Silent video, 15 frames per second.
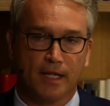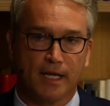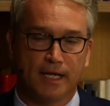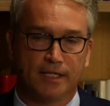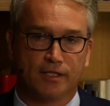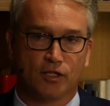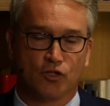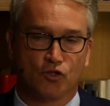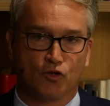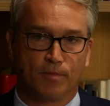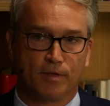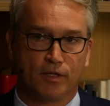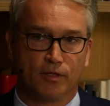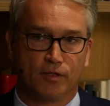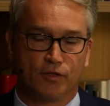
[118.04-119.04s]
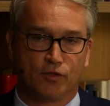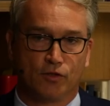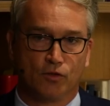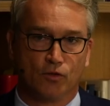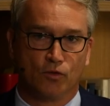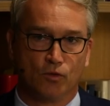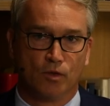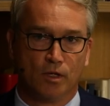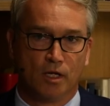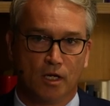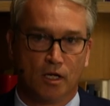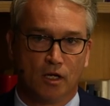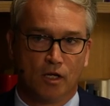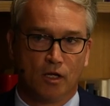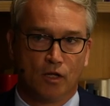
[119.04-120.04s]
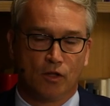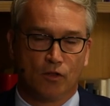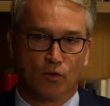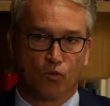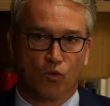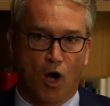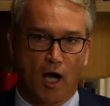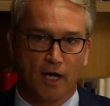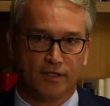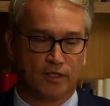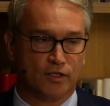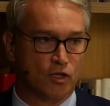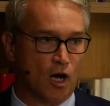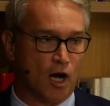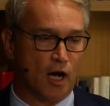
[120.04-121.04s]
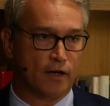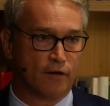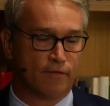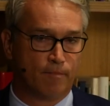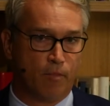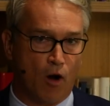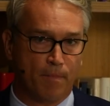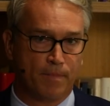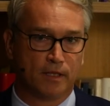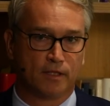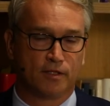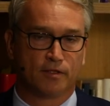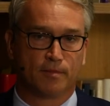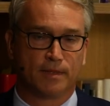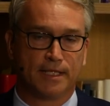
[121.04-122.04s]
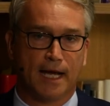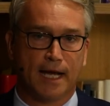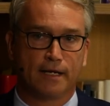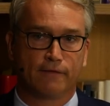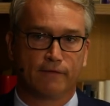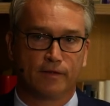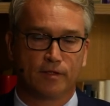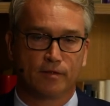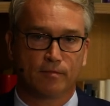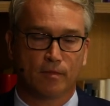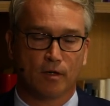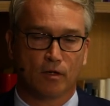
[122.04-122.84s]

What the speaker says: It's contributed to the rising tide of populism and nativism